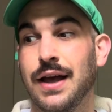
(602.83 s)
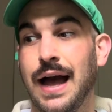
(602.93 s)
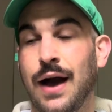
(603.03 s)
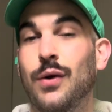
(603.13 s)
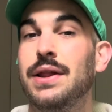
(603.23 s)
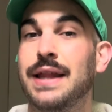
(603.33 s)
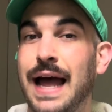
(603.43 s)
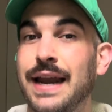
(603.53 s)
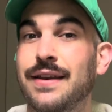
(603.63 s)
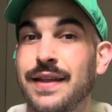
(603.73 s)

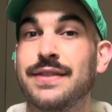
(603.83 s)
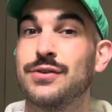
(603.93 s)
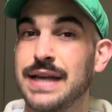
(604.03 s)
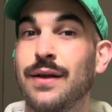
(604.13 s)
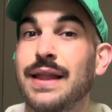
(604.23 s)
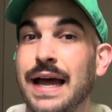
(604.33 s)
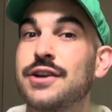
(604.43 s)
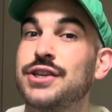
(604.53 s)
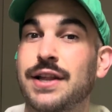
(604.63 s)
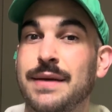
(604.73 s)
there's
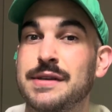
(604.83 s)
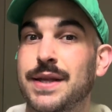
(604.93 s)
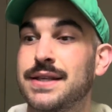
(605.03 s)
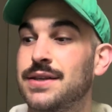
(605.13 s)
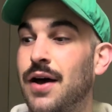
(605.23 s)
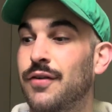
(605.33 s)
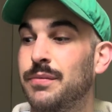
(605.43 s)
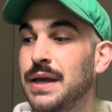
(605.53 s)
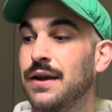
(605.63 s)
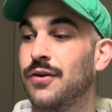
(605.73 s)
outlandish claims about this novel
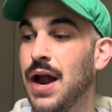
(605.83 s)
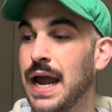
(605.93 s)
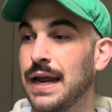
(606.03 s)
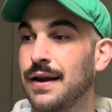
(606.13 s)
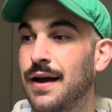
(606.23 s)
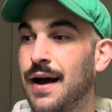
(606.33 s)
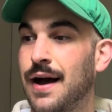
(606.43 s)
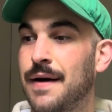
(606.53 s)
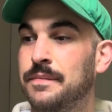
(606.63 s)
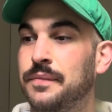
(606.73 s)
being great.
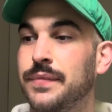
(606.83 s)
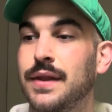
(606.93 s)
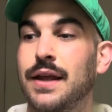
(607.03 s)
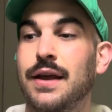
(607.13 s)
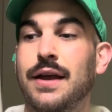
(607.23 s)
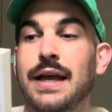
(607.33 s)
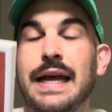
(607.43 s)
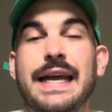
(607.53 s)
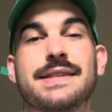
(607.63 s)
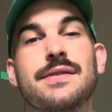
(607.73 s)

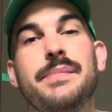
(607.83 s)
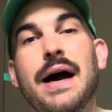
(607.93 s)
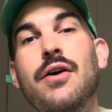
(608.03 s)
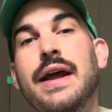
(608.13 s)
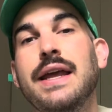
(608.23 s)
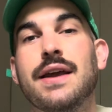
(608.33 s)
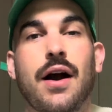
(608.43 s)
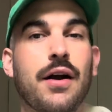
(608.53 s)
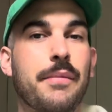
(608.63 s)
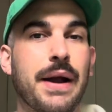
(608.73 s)
It's about a
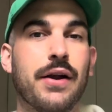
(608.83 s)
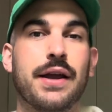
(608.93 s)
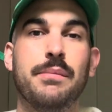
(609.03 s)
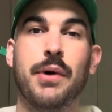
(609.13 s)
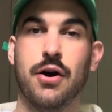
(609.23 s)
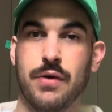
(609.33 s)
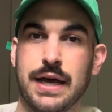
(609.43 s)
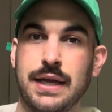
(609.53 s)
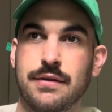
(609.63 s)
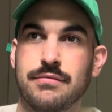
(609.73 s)
young American
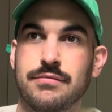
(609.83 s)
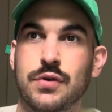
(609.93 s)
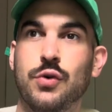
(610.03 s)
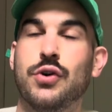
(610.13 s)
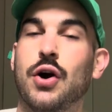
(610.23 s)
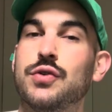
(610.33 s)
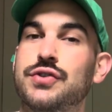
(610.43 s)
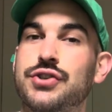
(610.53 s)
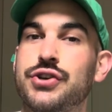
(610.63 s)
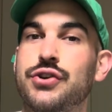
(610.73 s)
poet who
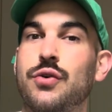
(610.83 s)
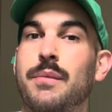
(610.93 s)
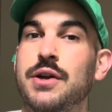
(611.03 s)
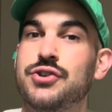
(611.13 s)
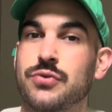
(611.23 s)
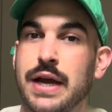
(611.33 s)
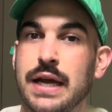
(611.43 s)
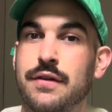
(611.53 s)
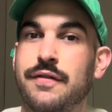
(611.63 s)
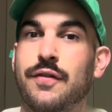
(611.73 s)
goes to
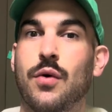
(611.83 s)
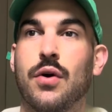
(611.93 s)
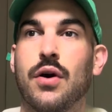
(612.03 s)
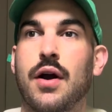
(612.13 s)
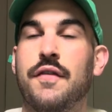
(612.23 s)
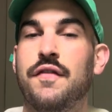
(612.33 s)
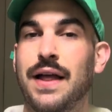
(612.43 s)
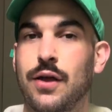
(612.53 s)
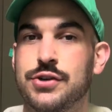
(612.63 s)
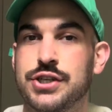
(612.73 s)
Madrid for a
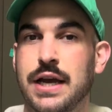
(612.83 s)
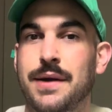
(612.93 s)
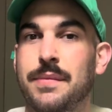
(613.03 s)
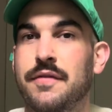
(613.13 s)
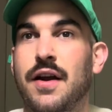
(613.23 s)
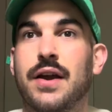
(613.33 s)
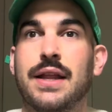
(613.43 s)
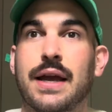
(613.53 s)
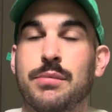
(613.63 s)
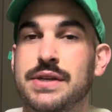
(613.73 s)
fellowship, a very
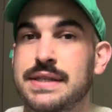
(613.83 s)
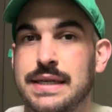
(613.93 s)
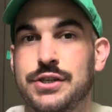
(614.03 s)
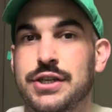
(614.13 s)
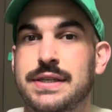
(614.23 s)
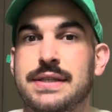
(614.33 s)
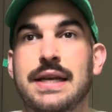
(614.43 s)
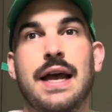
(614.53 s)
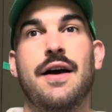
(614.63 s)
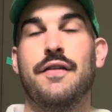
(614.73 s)
like prestigious
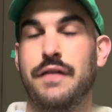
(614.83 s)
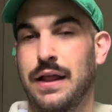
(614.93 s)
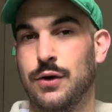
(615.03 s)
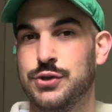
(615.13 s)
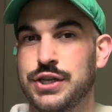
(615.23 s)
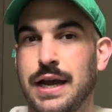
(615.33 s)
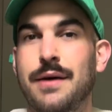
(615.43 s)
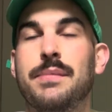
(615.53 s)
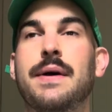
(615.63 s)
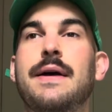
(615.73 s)

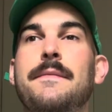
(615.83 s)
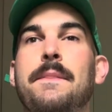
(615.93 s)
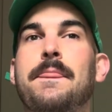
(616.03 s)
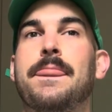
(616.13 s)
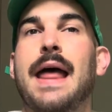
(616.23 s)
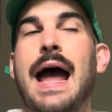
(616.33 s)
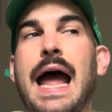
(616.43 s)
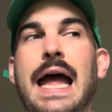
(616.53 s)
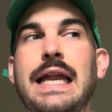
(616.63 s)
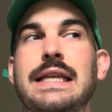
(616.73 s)
fellowship,
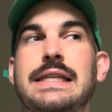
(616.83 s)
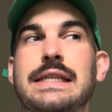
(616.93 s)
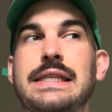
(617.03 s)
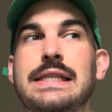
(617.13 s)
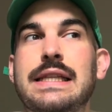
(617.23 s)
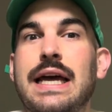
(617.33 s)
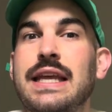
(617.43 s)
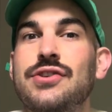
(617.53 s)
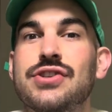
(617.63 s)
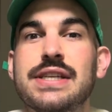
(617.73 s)
and then
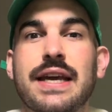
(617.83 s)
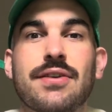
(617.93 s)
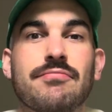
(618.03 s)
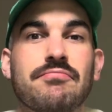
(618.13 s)
he just like